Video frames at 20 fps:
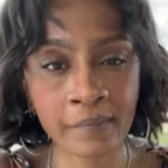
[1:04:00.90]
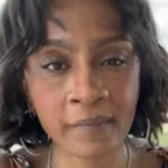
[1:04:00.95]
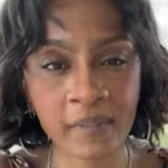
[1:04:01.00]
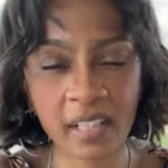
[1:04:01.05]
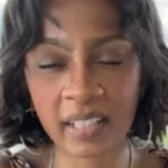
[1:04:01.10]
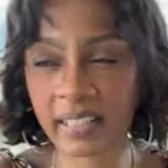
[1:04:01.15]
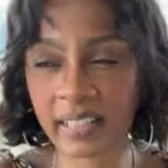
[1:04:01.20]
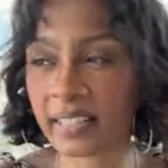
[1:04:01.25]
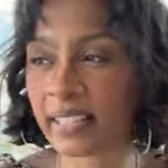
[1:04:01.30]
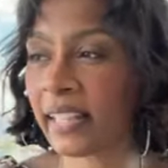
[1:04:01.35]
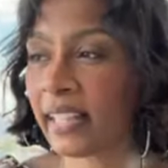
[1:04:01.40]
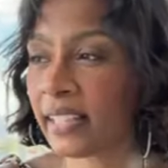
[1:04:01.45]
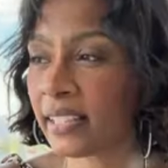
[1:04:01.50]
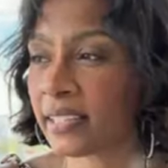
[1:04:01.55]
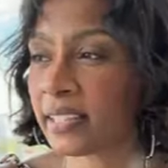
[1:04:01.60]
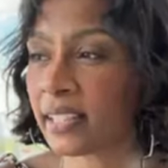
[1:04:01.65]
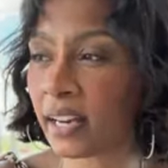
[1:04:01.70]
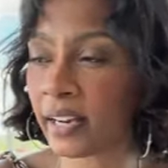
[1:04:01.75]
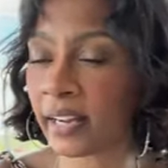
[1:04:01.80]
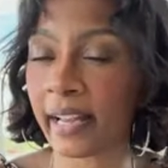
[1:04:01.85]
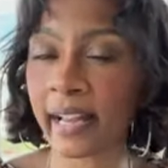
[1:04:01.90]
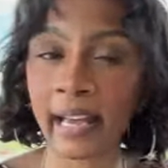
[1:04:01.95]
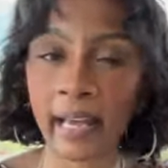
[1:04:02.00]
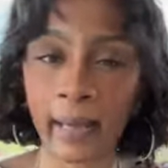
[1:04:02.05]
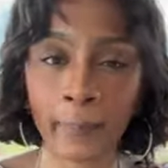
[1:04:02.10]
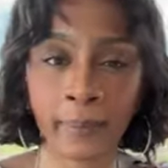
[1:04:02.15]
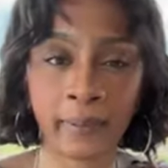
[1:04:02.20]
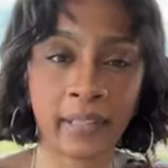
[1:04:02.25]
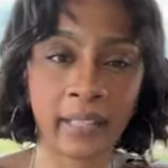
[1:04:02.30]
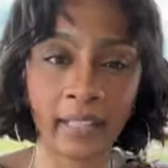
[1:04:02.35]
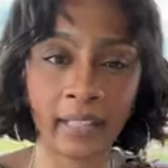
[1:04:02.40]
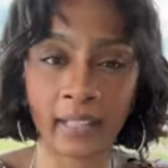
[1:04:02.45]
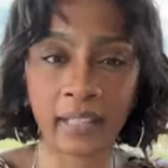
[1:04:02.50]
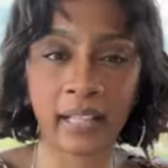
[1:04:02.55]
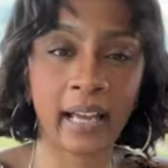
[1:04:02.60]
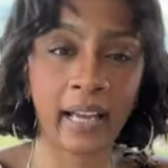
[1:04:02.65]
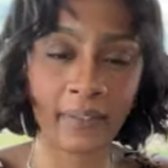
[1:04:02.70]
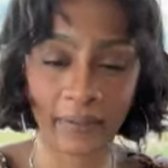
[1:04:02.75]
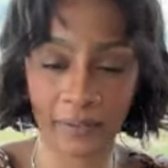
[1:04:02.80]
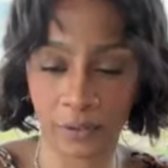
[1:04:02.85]
Cause things start happening in your
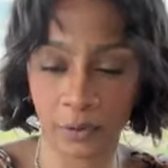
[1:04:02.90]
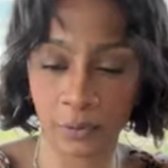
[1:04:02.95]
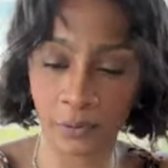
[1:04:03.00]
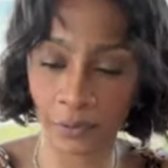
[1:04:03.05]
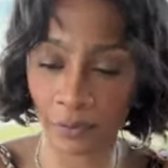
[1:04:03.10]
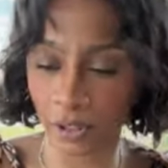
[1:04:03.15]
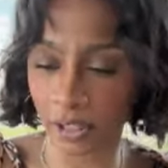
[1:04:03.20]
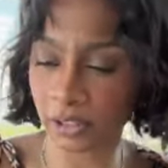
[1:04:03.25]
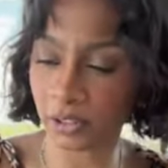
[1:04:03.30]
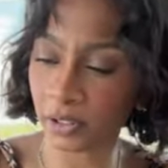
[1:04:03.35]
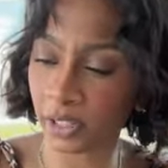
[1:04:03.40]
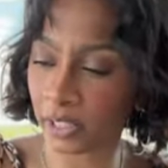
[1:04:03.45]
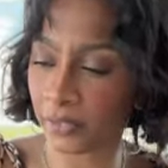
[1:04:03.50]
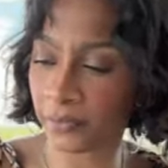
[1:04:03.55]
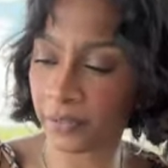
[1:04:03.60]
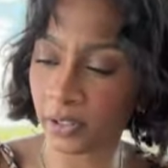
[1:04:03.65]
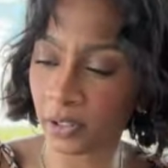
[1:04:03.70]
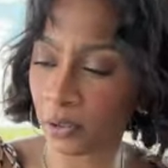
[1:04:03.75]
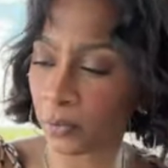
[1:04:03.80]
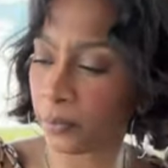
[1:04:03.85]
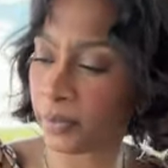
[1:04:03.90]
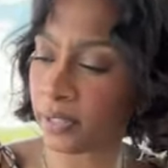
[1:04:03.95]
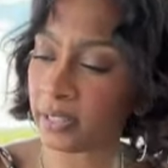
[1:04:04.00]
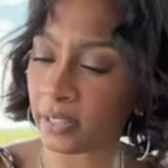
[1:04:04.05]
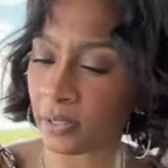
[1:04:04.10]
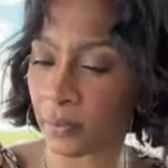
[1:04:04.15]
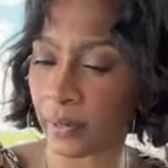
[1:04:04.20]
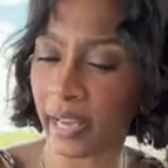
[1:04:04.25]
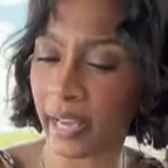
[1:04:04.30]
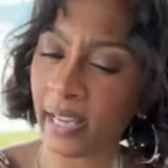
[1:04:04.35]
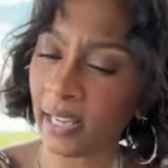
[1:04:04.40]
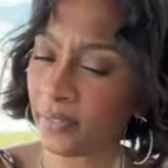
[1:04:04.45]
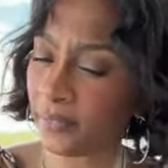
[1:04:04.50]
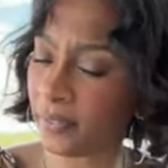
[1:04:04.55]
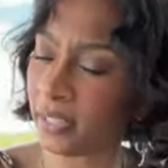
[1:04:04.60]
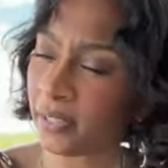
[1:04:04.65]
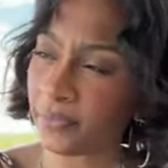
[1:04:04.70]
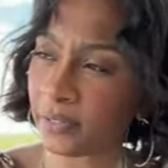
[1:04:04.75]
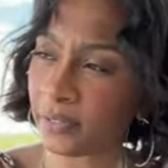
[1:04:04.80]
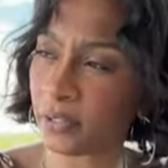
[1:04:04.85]
life. You frustrated for no reason. You
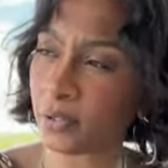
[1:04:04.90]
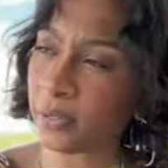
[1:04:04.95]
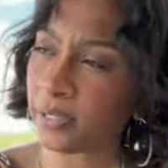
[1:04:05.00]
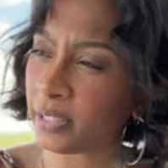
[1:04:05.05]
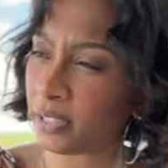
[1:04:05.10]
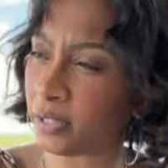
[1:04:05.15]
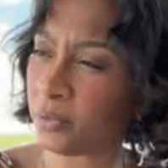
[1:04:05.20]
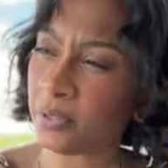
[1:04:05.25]
aggravated for no reason.